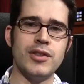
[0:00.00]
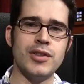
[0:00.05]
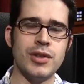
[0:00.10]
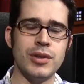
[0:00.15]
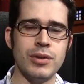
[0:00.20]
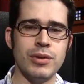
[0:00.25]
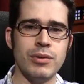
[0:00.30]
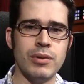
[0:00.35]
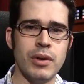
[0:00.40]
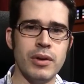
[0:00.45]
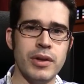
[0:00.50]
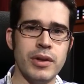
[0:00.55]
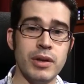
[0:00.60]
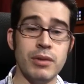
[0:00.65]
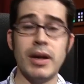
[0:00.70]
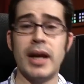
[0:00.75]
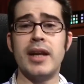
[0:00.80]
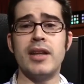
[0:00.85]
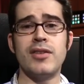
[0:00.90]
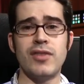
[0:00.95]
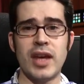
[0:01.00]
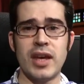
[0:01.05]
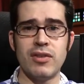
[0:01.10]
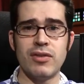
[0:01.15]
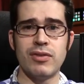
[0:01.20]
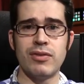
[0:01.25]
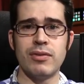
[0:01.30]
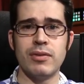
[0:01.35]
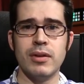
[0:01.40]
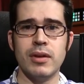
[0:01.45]
to the United
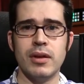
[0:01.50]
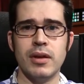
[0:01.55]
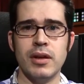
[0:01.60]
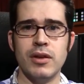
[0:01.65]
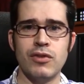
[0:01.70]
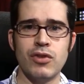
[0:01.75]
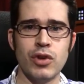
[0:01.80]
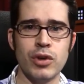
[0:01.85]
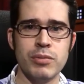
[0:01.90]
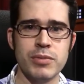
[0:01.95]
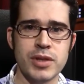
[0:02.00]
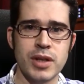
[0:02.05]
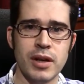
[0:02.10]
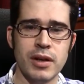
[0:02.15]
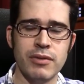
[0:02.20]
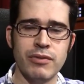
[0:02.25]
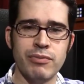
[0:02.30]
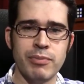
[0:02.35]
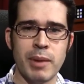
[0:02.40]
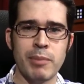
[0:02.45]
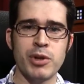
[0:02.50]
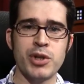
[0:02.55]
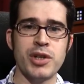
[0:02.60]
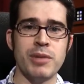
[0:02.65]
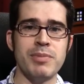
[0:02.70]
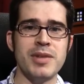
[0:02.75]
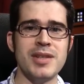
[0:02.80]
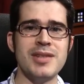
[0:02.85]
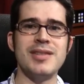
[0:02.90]
States in terms of membership.